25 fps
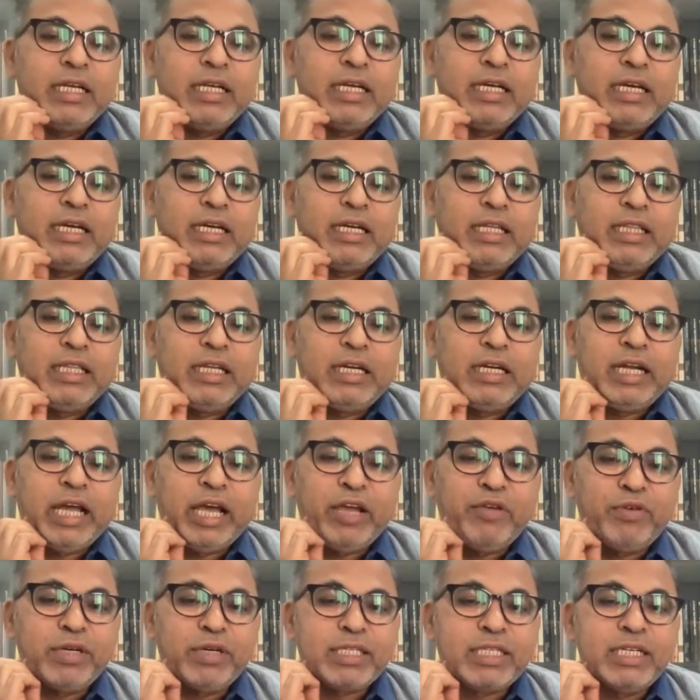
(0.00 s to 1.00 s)
the
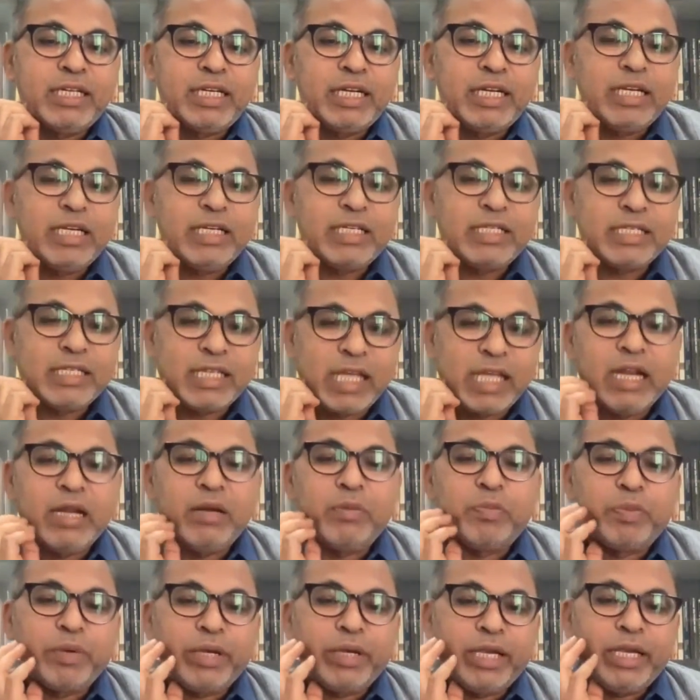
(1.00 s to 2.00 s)
diversity
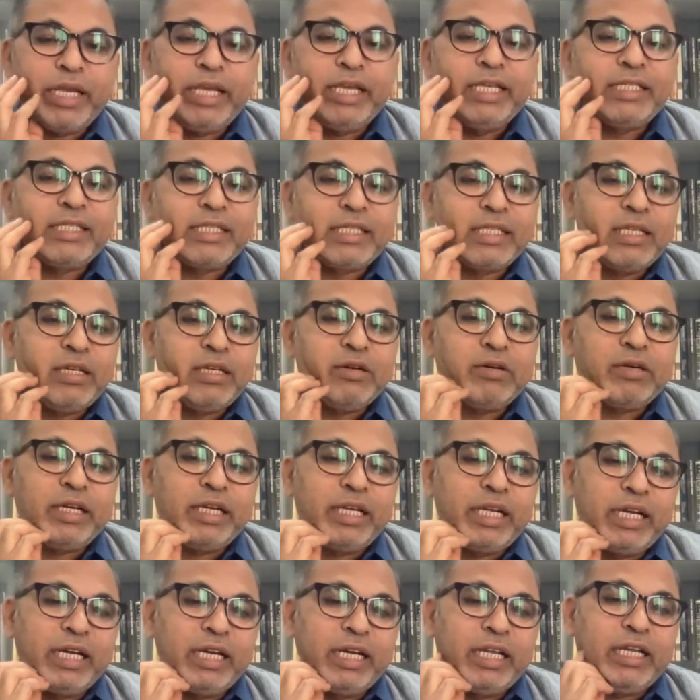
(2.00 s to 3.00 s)
itself is
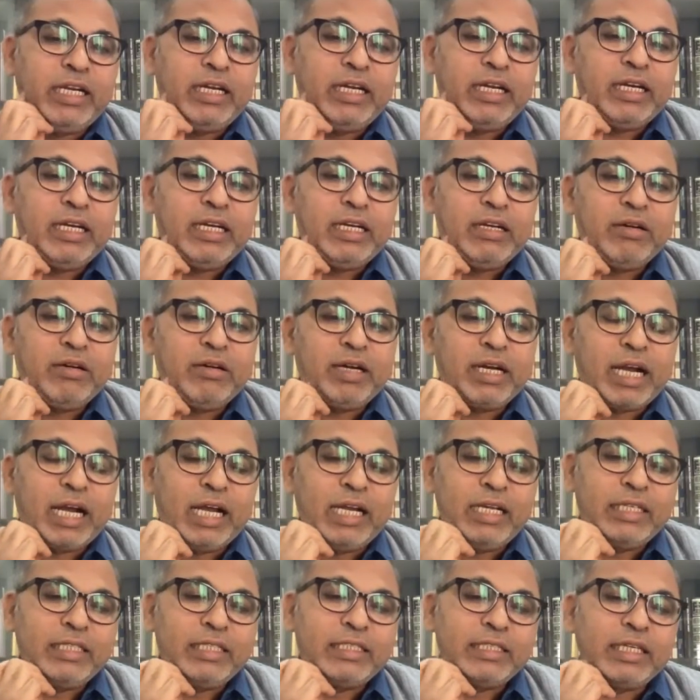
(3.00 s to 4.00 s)
Indian
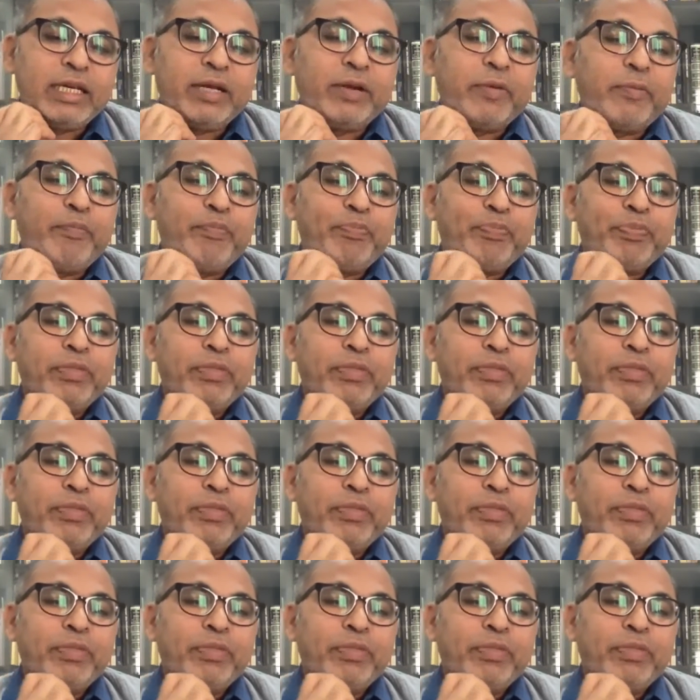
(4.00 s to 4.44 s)
culture.